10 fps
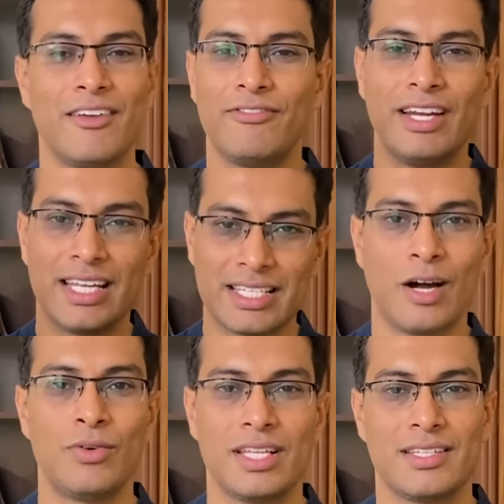if we
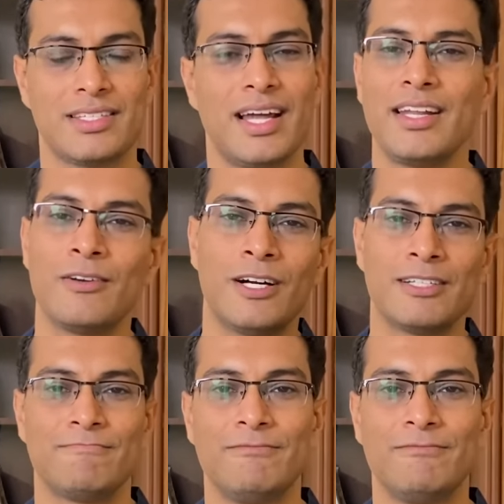discount this, that, you know what,